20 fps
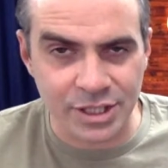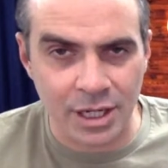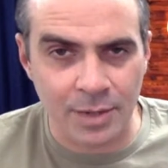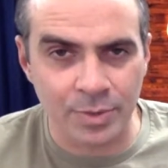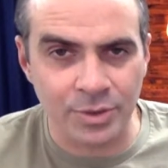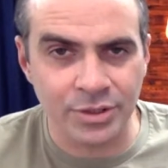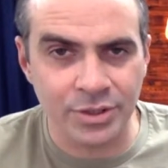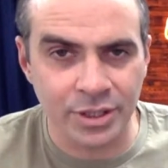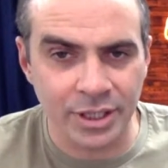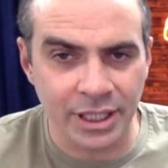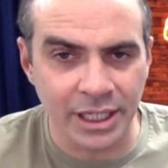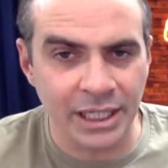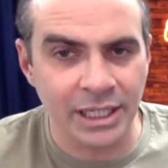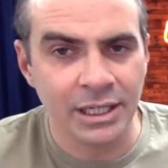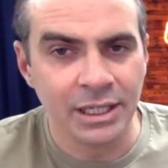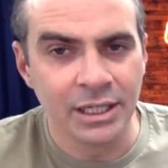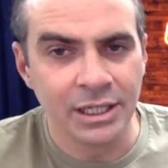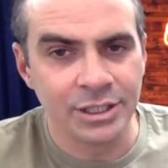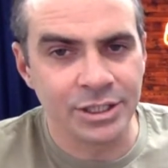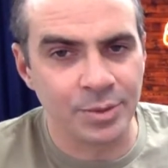an opportunity
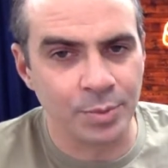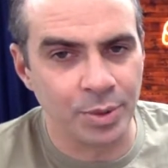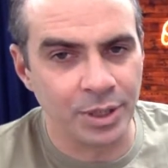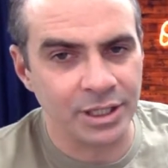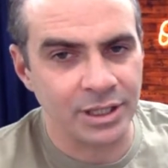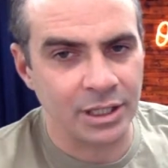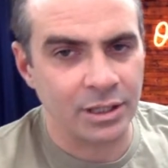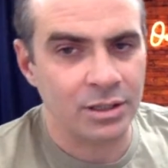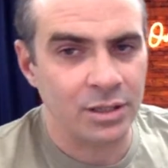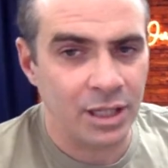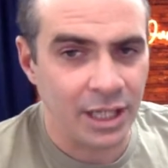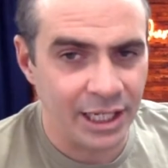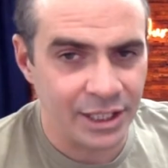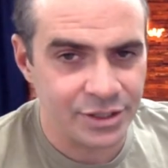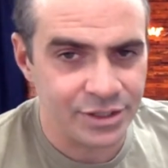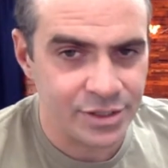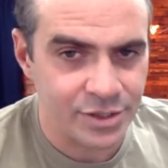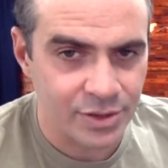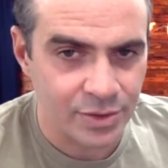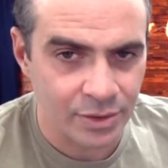to bring their
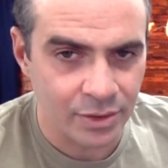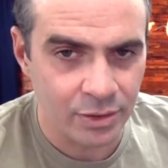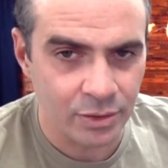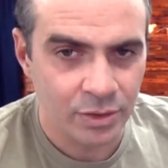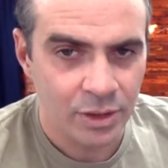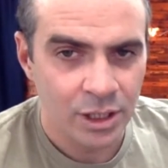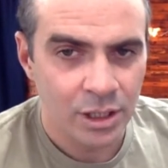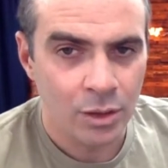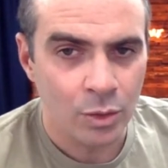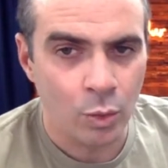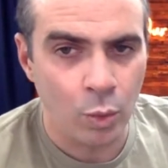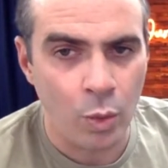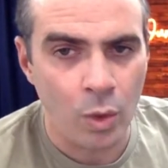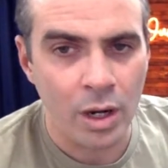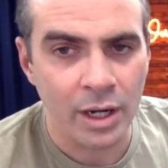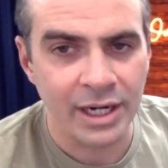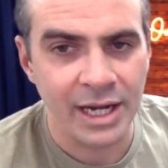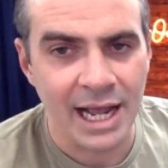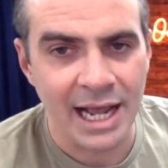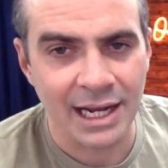clients through
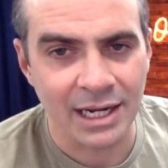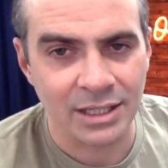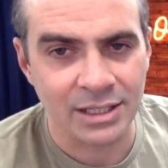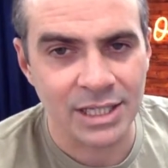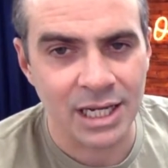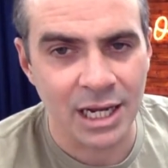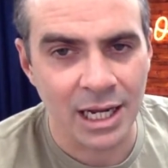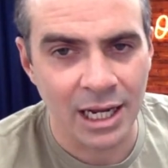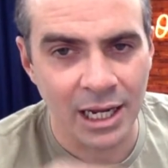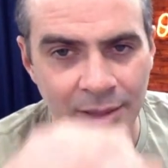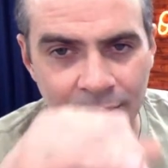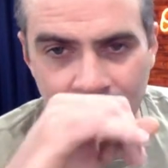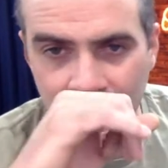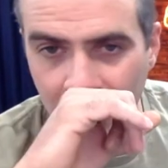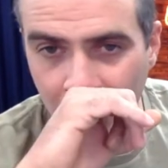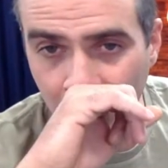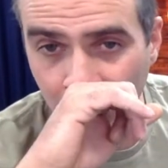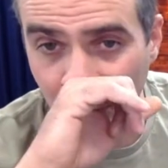one at a time.